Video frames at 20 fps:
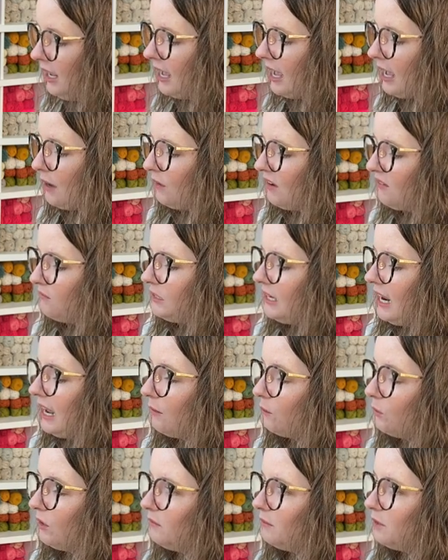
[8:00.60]
and we've been
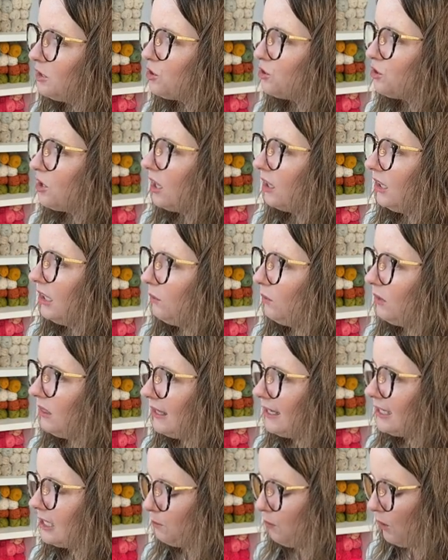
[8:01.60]
we've been struggling with
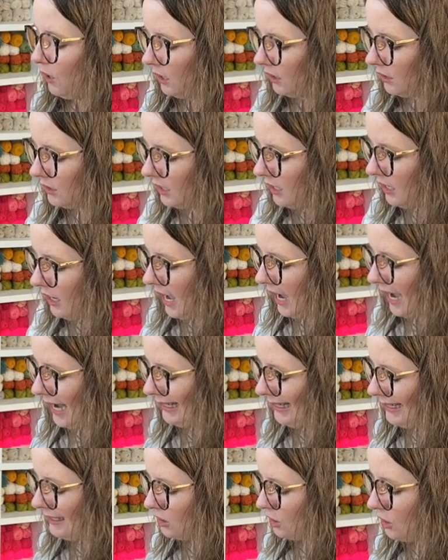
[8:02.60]
this part. I
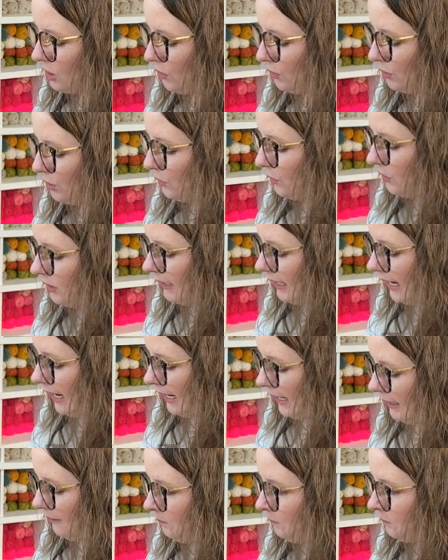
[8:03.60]
need to know your
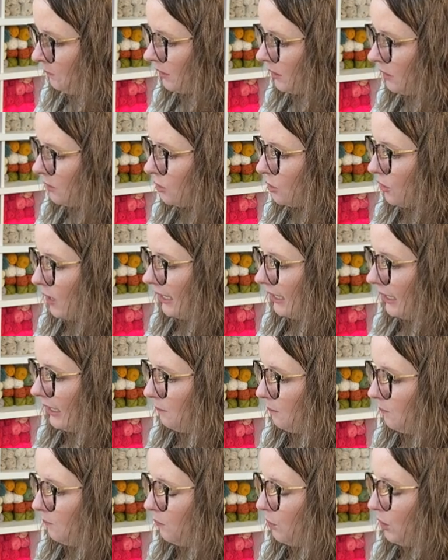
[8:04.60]
name so I
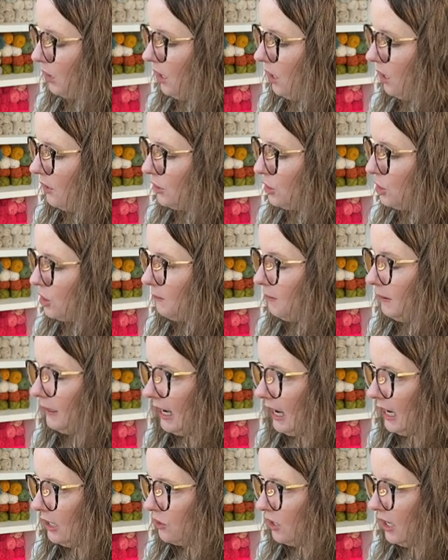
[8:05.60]
can put it on the shipping
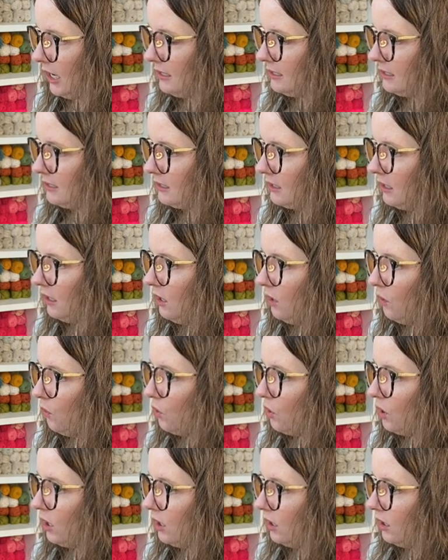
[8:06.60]
address,
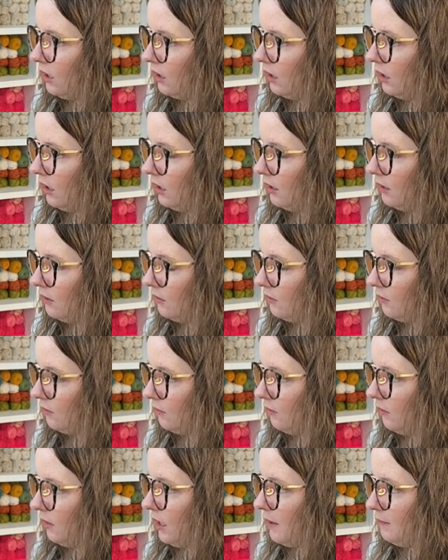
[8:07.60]
or
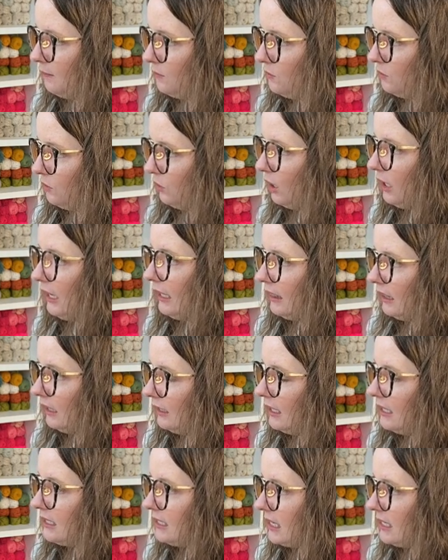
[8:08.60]
Um, look at the
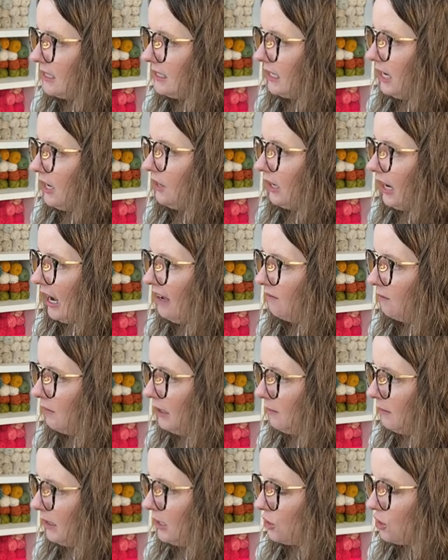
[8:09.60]
list that Sierra gave me
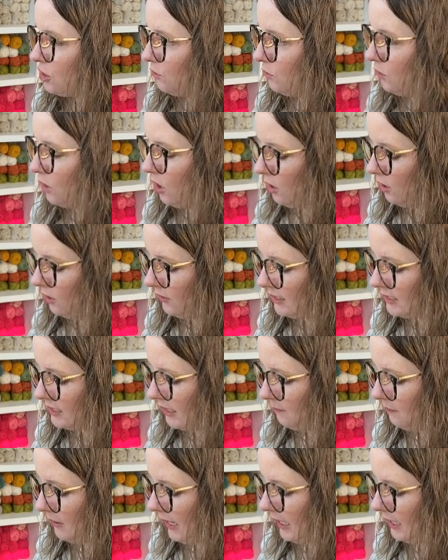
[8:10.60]
and make sure we're all on the
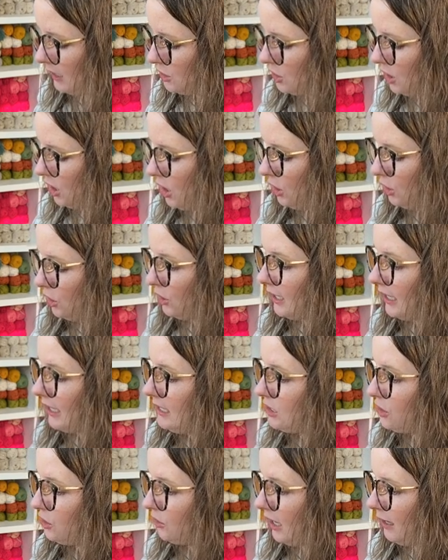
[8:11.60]
same page. Your
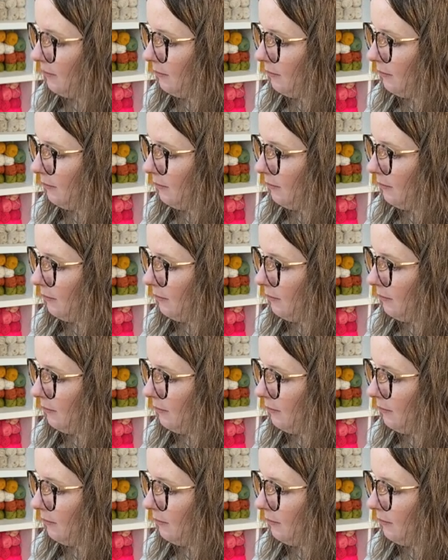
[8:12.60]
Instagram